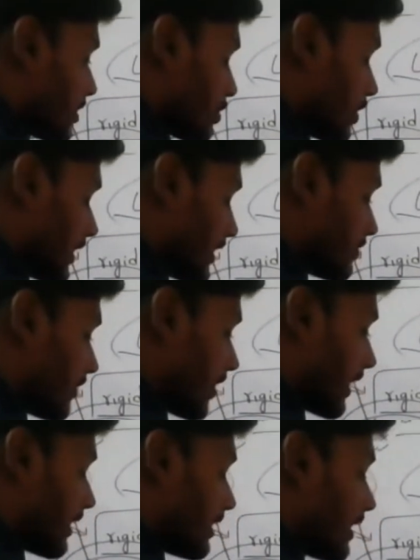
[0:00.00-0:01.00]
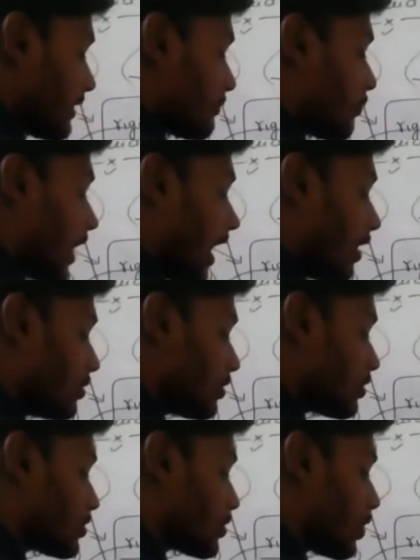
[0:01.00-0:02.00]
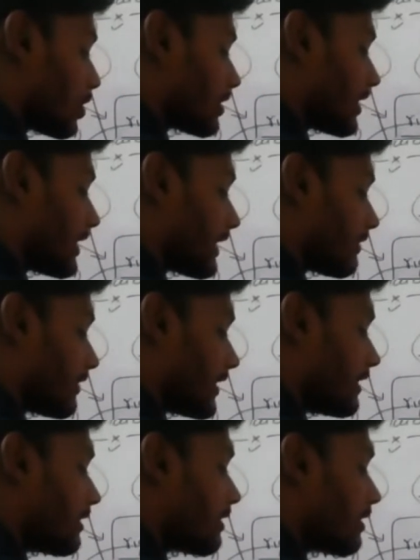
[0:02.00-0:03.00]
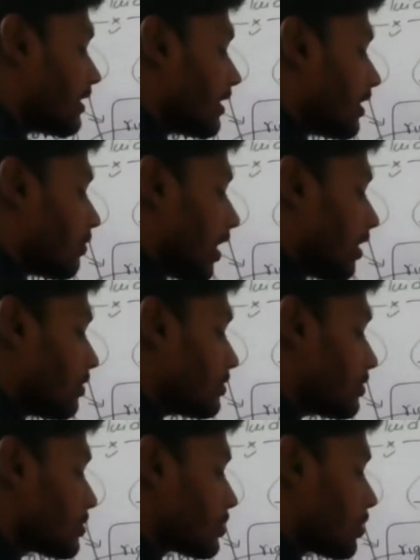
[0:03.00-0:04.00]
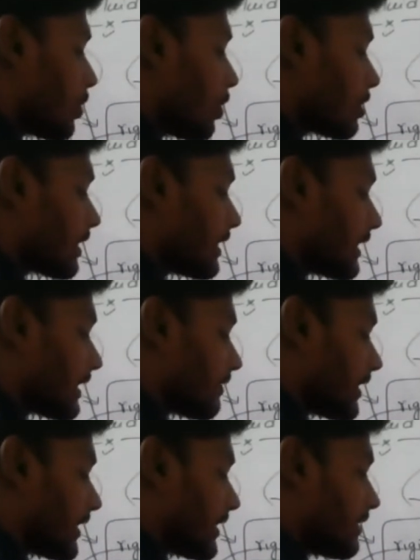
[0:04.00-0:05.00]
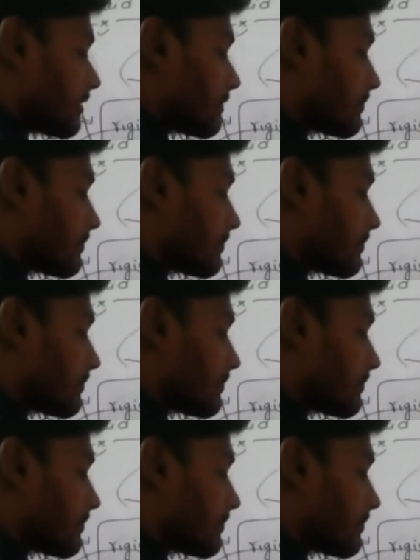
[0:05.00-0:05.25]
So that is why we have to store the liquid. We have to store the liquid